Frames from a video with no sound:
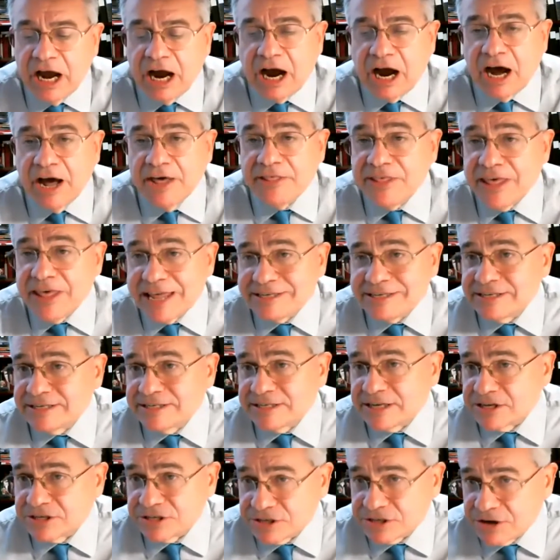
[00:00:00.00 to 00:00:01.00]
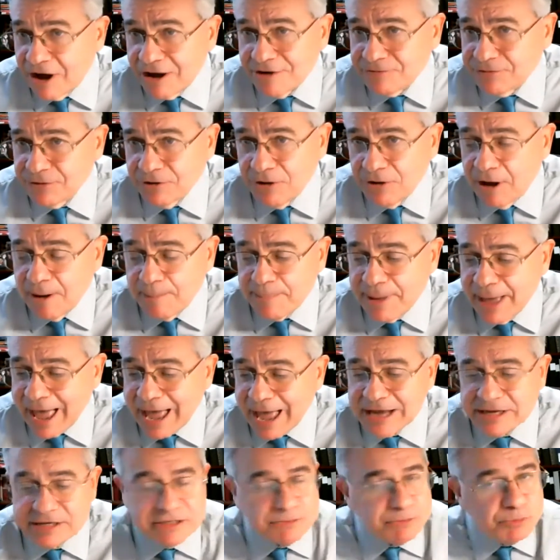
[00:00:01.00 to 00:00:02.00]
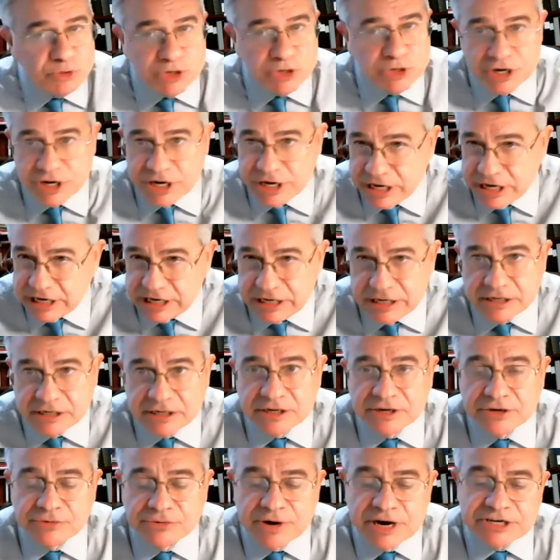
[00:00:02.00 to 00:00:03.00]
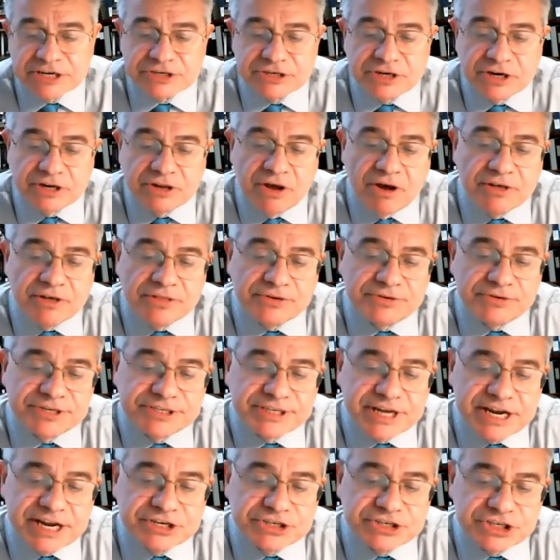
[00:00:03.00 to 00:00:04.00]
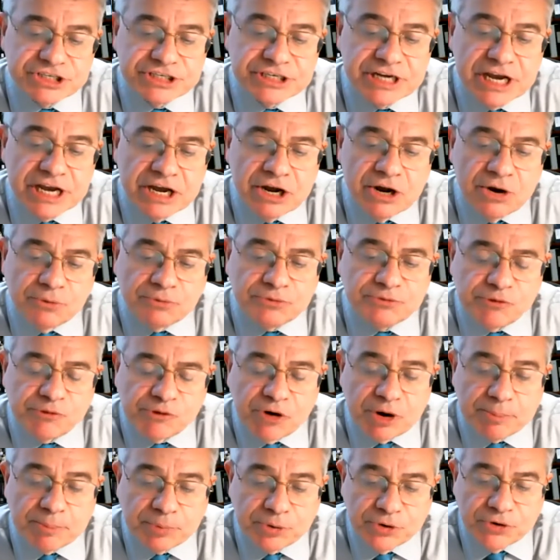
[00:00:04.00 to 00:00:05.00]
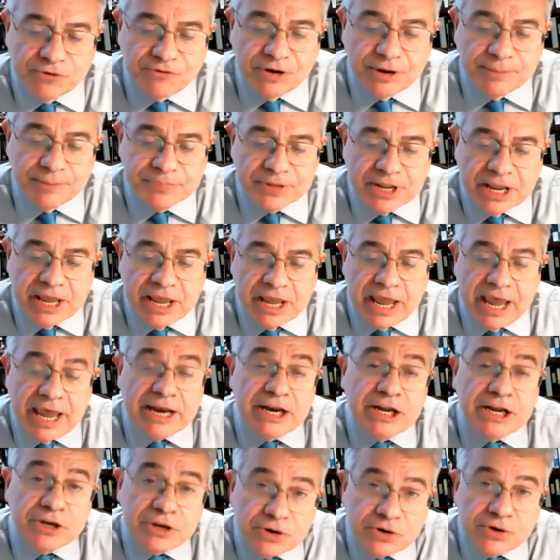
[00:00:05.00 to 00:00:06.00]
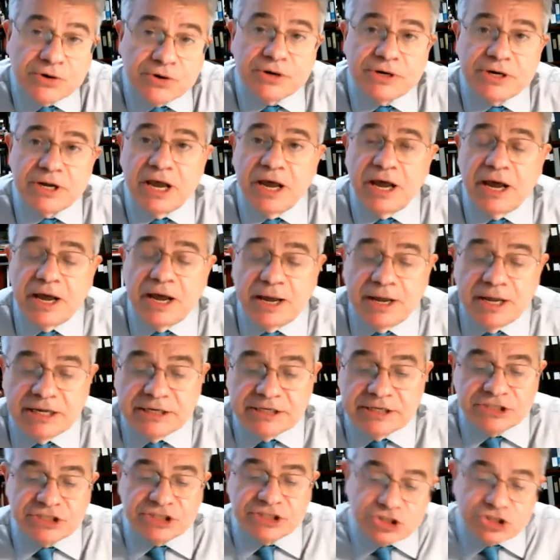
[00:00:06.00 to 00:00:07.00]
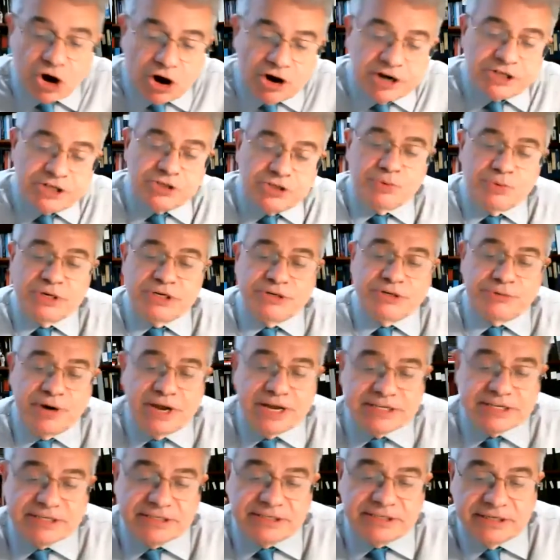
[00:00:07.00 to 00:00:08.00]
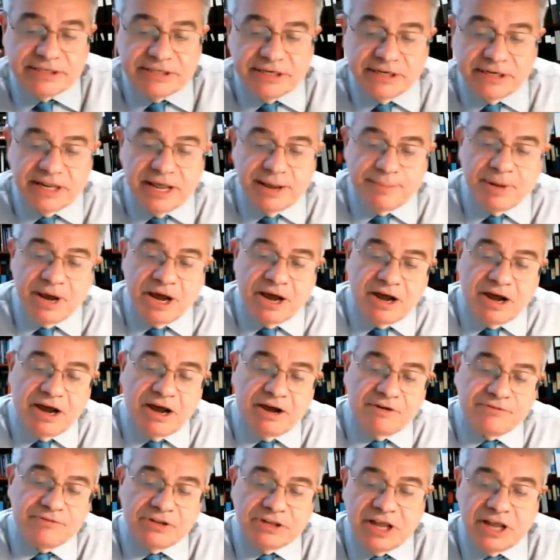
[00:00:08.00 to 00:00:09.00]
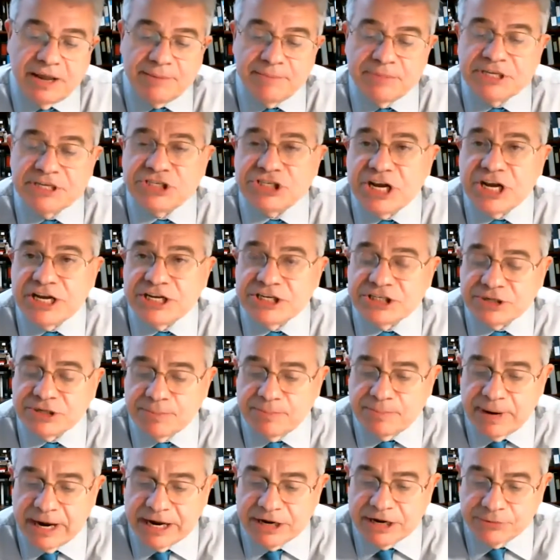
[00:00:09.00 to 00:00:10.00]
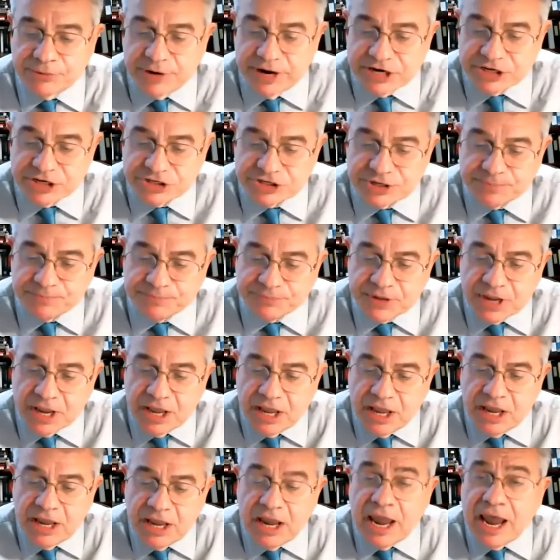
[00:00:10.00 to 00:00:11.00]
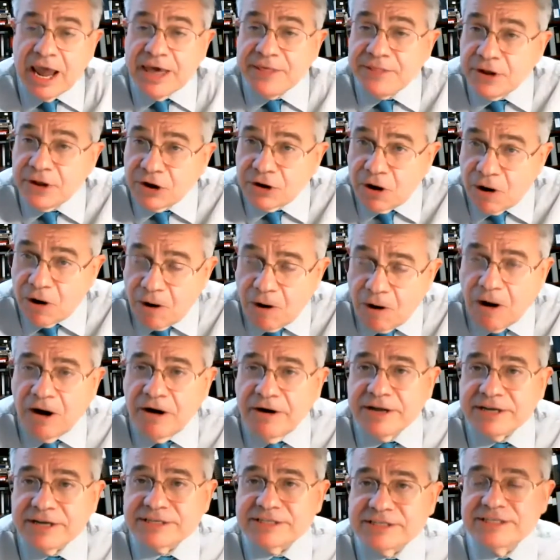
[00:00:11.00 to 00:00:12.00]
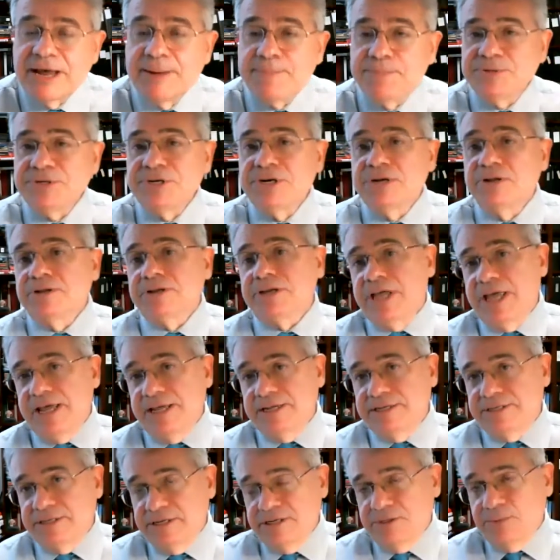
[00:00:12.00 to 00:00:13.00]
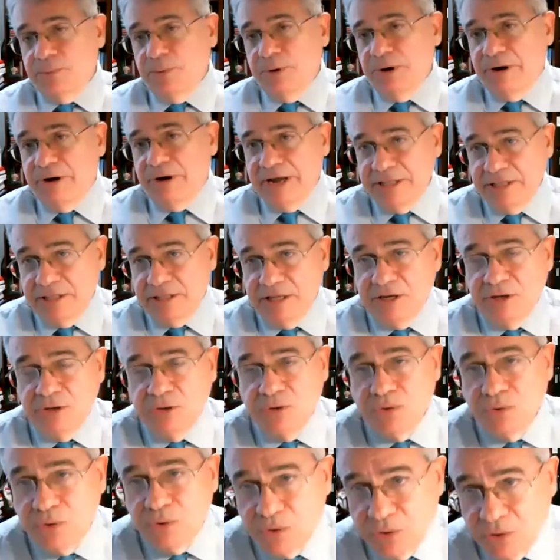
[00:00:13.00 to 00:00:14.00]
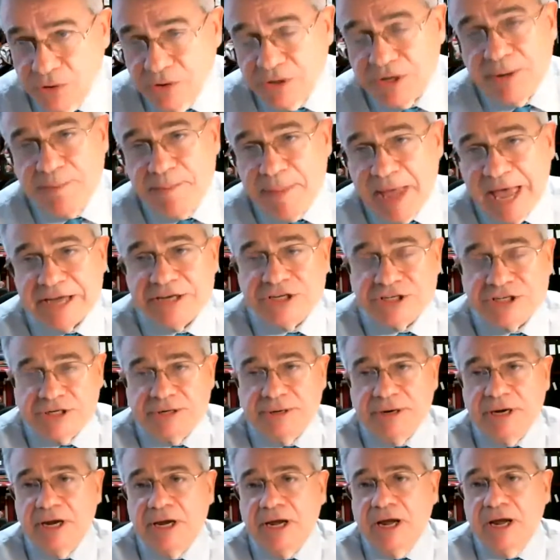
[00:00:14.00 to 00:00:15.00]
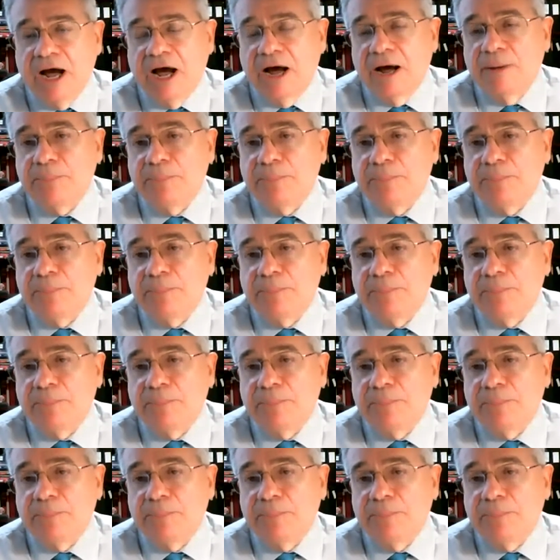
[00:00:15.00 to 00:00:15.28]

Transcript: Uh, this is a soft law pact, would need congressional authorization for approval, and it could uh, start to address the dilemma of climate change migration. And there are exceptional cases where I think you could imagine uh,